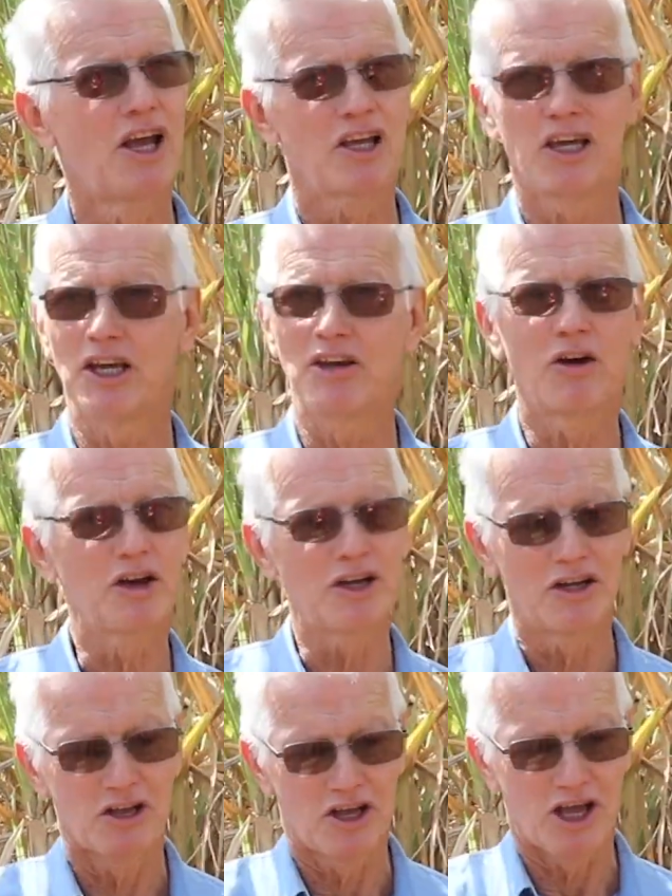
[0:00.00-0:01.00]
Can I
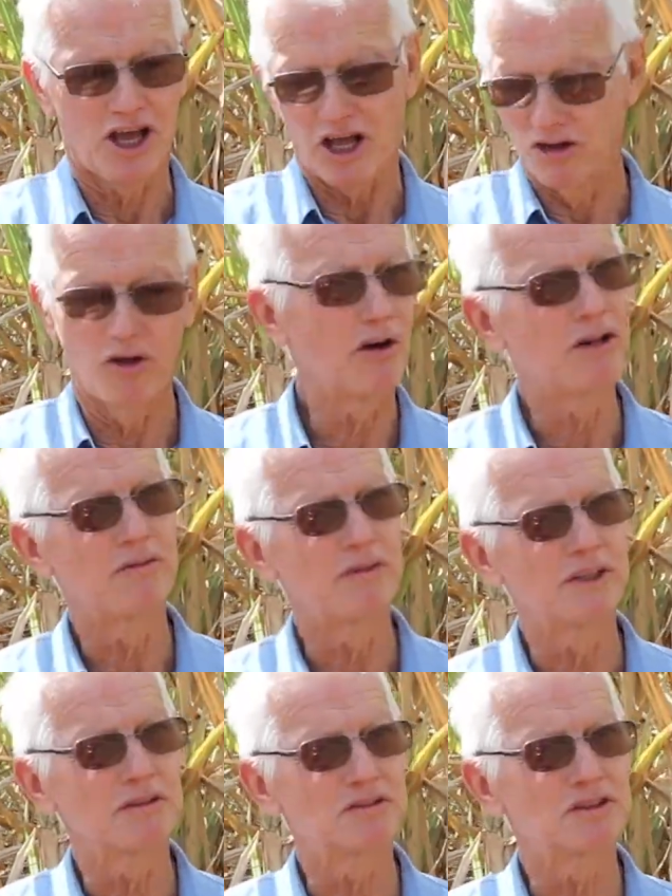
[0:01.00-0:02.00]
align
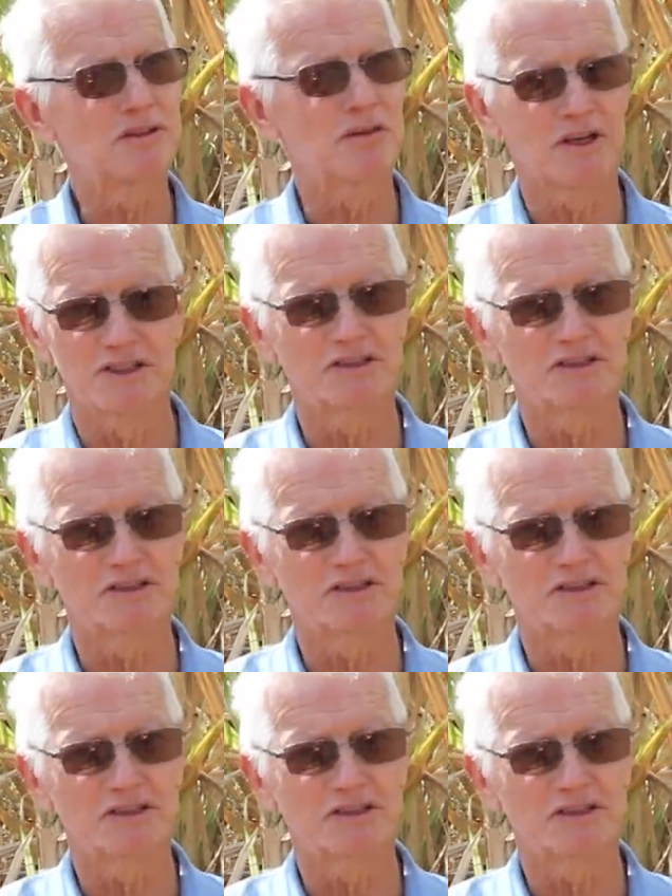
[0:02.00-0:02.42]
fields differently